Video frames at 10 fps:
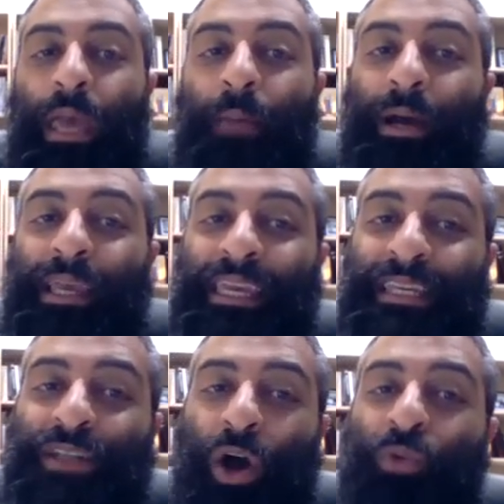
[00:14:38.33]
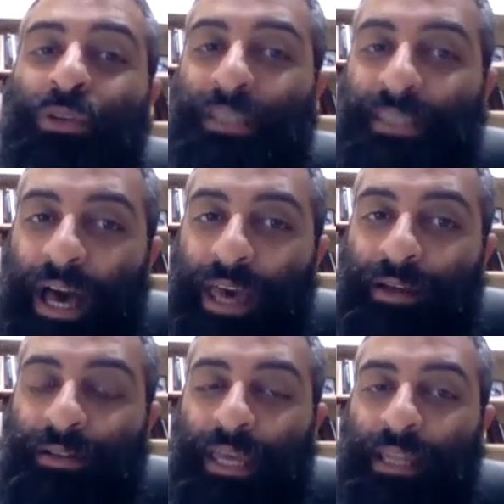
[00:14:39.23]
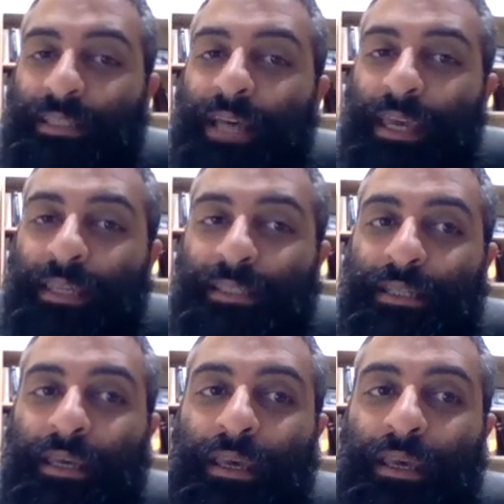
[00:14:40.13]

by his own desires and enticed.